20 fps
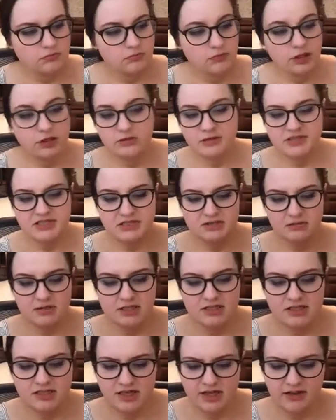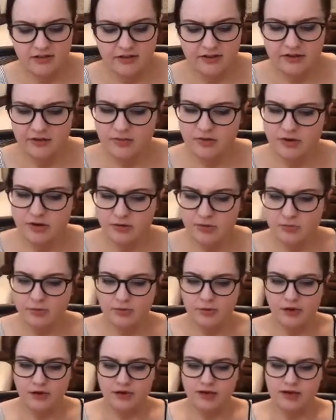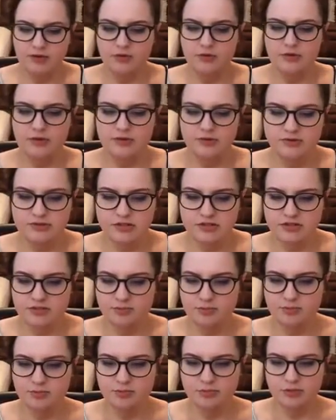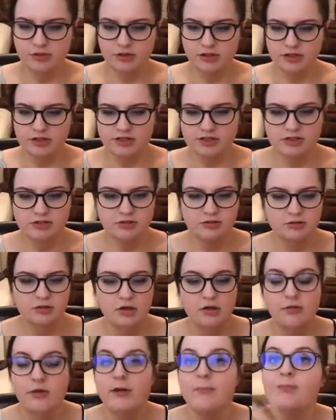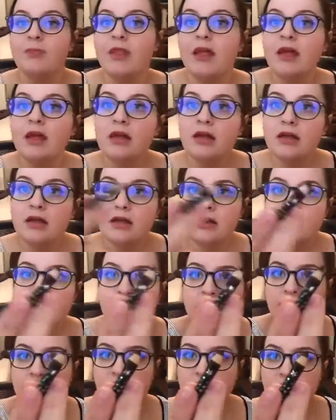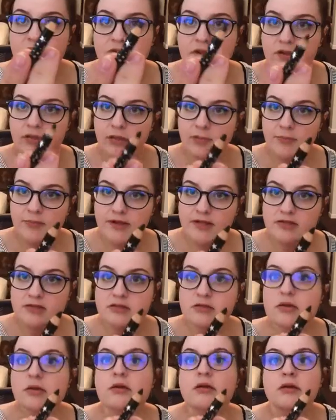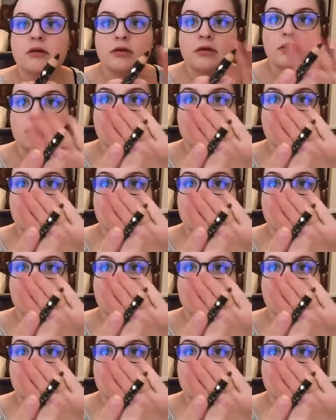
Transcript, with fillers: no, it's, it's an eyeliner. I wonder why you would use this brush. Oh well. Here's the pencil